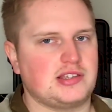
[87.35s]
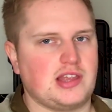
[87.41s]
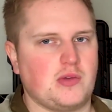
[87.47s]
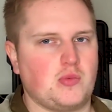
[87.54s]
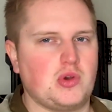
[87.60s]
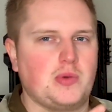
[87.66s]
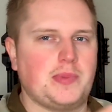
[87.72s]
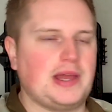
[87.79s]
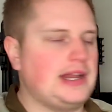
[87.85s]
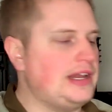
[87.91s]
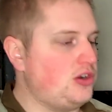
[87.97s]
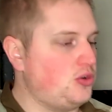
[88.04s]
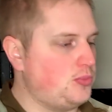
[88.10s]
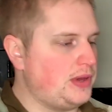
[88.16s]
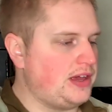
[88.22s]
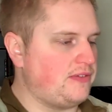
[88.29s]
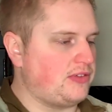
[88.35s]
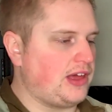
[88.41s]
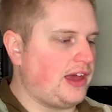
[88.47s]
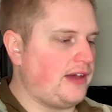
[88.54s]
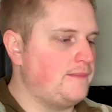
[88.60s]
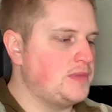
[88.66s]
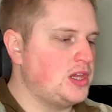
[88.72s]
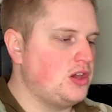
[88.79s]
There will be a little bit of that
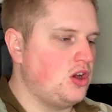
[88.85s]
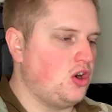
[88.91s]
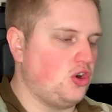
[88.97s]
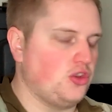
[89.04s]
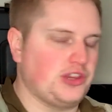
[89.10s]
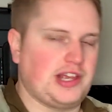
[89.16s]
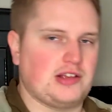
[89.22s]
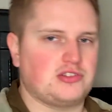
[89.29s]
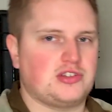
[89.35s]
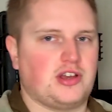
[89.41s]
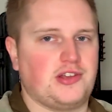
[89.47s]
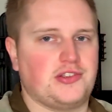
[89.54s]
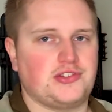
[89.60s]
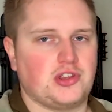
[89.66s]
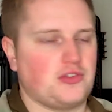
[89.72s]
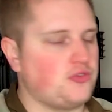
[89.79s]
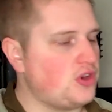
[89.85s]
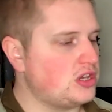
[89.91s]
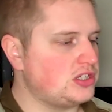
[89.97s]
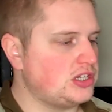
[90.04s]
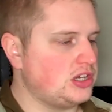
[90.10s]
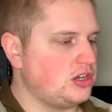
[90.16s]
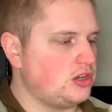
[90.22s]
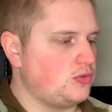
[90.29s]
on the outside. So the first
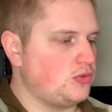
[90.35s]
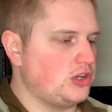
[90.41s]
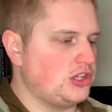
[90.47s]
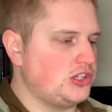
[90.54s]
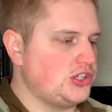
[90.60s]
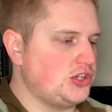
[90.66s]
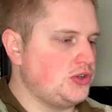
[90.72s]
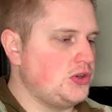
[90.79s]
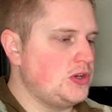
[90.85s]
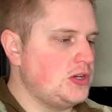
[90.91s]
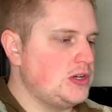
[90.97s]
thing you're going to want to do